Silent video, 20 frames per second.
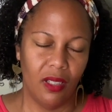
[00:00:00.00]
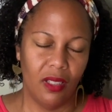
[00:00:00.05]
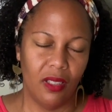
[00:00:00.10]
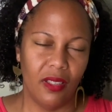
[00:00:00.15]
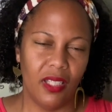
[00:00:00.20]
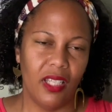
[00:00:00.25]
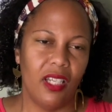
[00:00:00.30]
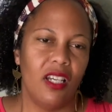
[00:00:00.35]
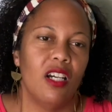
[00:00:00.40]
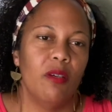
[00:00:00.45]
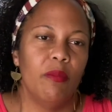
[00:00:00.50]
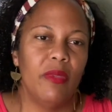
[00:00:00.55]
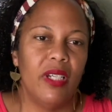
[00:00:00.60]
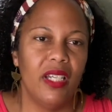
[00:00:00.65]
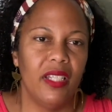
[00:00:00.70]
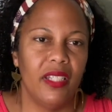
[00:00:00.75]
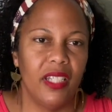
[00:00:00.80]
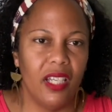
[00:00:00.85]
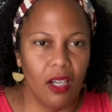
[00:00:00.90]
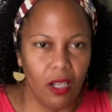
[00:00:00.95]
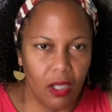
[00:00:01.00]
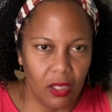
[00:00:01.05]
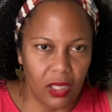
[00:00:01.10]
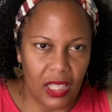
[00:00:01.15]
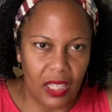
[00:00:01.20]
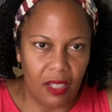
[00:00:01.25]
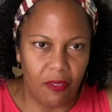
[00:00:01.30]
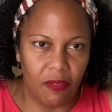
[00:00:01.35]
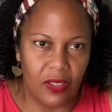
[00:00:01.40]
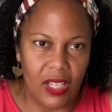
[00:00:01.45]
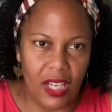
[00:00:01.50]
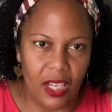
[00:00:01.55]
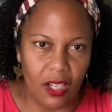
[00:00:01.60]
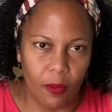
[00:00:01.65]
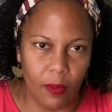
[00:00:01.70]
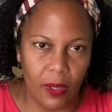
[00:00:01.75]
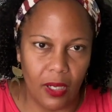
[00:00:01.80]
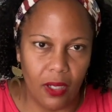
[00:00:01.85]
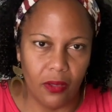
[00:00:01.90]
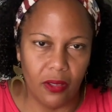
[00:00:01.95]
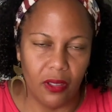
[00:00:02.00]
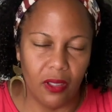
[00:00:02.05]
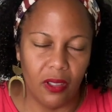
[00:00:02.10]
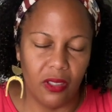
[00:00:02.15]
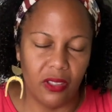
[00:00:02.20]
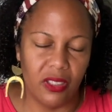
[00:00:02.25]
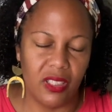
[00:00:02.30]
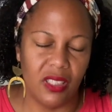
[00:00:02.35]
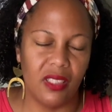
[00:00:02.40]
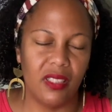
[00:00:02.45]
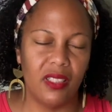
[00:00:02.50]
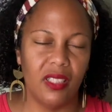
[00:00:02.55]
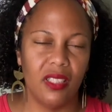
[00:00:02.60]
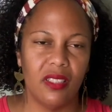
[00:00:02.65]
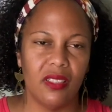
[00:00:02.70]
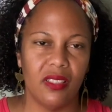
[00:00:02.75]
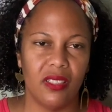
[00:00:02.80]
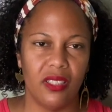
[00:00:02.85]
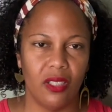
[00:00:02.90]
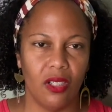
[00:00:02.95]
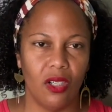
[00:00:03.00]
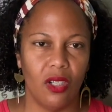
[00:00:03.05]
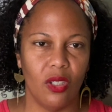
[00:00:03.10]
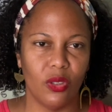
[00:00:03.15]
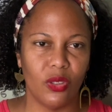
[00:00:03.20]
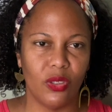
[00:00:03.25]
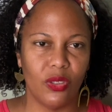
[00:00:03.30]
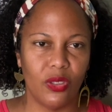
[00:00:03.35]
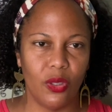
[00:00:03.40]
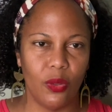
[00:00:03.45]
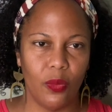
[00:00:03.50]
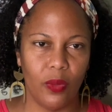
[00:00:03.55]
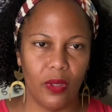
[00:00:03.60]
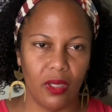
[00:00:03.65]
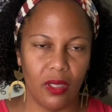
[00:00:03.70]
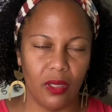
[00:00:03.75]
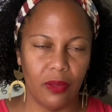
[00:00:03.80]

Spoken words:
They come in, they all like flock around her. And she stands there all stoic.